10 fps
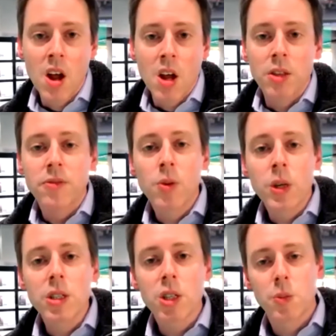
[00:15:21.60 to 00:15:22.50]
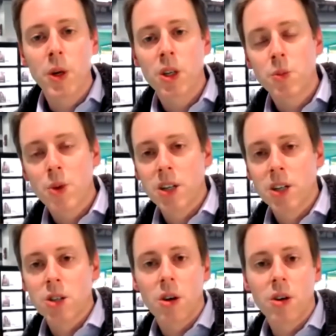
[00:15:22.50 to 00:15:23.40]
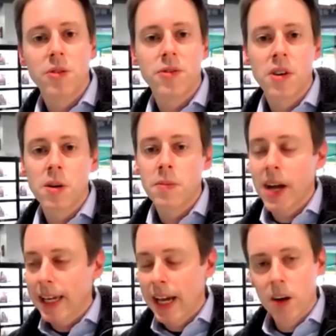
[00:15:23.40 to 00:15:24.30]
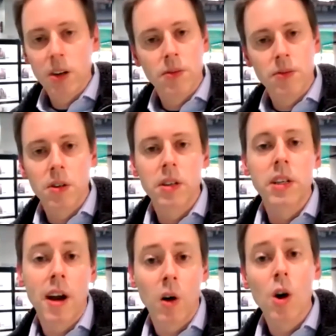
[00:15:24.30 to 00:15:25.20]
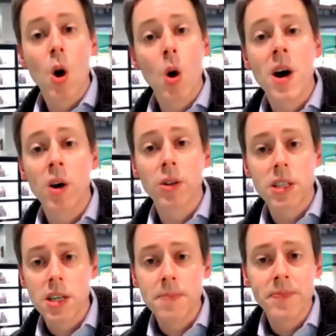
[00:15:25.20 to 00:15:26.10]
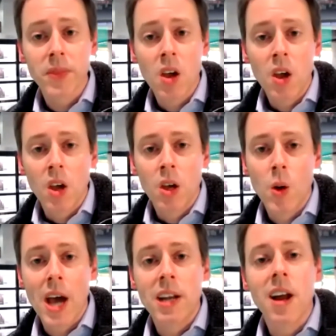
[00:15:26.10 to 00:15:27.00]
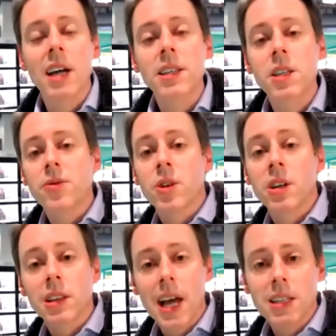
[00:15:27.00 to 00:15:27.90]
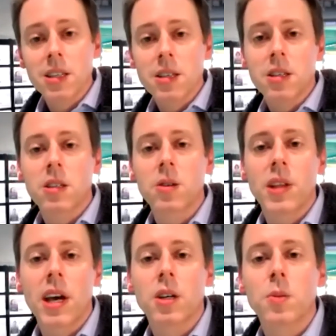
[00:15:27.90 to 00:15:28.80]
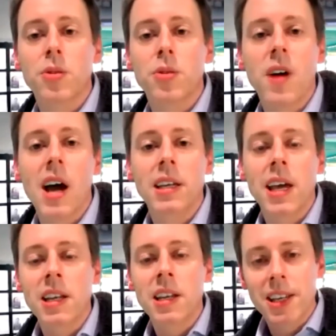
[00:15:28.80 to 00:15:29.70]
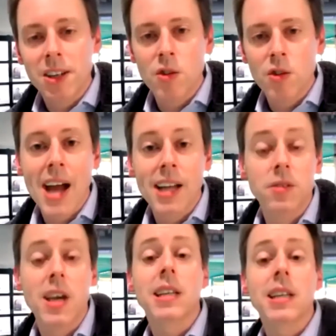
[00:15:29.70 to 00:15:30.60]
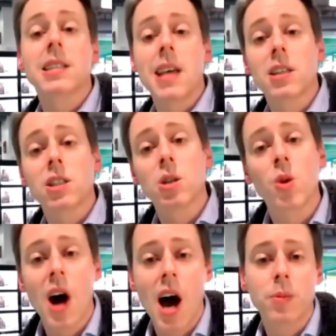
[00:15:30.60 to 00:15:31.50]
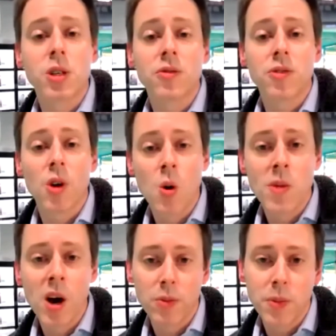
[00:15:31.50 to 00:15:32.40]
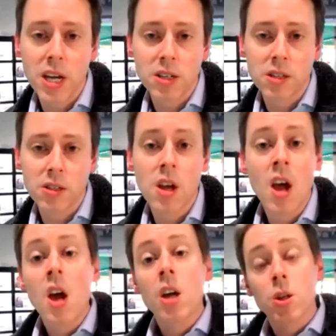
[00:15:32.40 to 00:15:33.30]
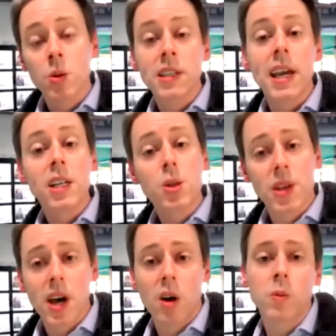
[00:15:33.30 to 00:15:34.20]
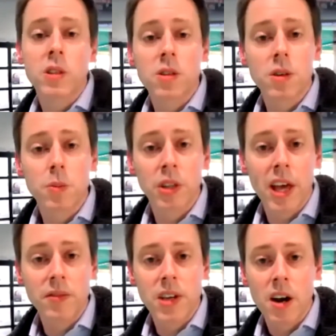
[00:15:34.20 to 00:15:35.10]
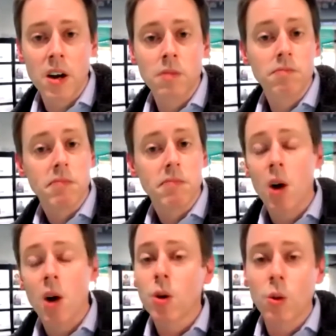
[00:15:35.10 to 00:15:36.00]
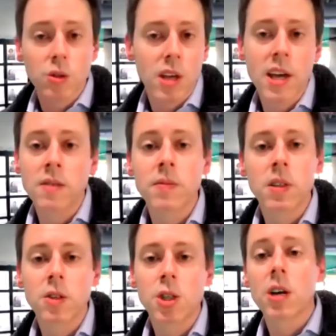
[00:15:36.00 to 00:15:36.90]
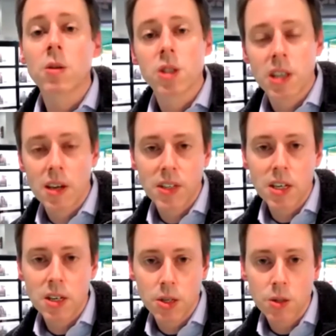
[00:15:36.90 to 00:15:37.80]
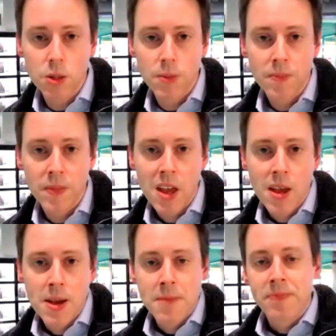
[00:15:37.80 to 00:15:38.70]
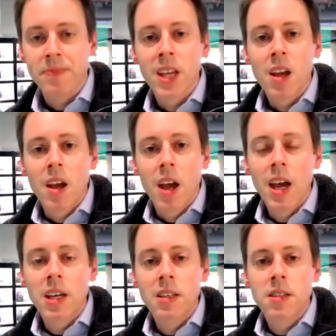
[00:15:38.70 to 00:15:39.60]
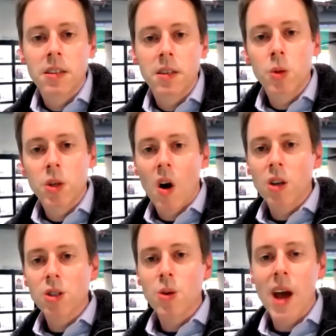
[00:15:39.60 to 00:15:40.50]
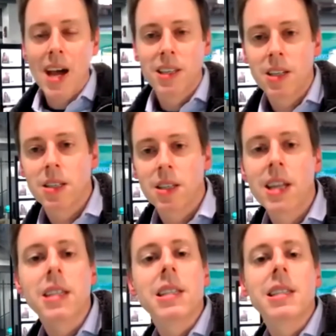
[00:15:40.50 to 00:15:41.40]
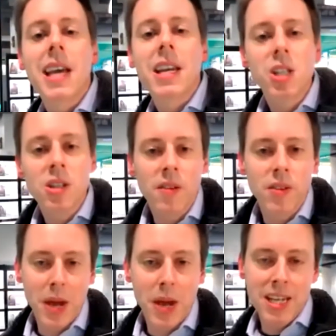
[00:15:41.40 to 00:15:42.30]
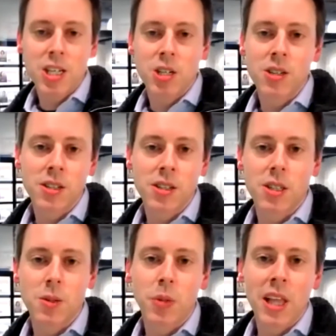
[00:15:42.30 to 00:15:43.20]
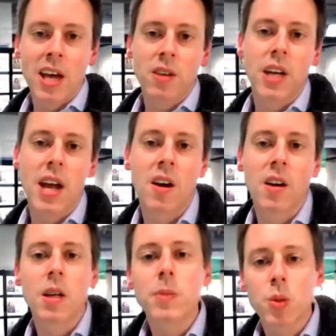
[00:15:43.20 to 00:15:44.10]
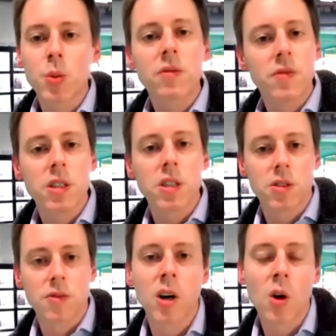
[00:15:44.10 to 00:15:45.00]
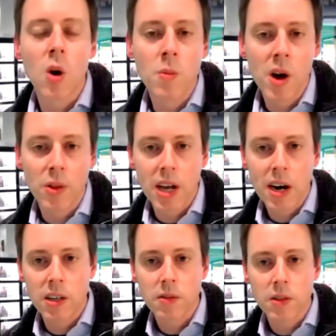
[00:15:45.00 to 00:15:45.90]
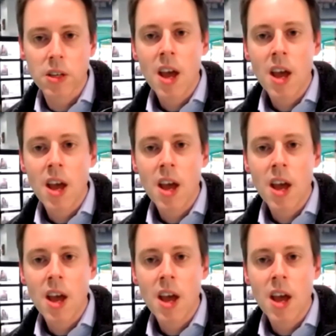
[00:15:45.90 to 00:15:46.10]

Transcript: The Voice Experience Project started from a caregiver in our home health team who had an idea for an Alexa skill that could provide an interactive and accessible option for home health patients to engage with elements of their plan of care, health goals, and general safety issues. And it would also act as an extension of the patient's plan of care in between visits from their home health caregivers.